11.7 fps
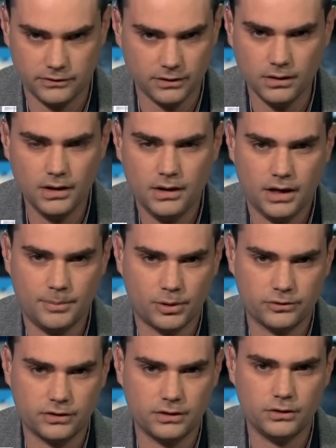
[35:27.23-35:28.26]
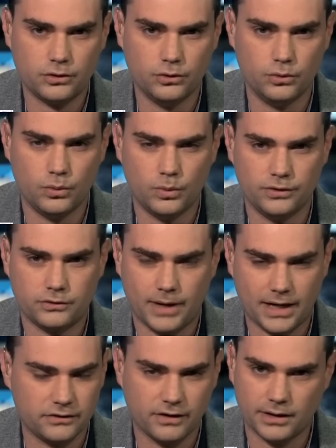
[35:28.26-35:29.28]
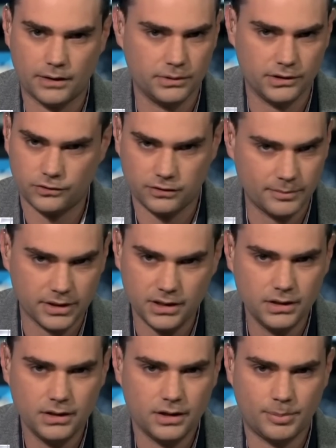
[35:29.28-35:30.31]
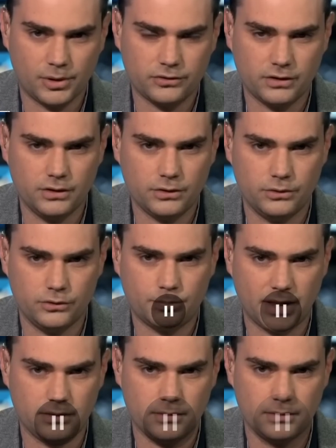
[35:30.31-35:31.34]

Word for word: deal, a person who was cracking down on religious liberty, a person who spent.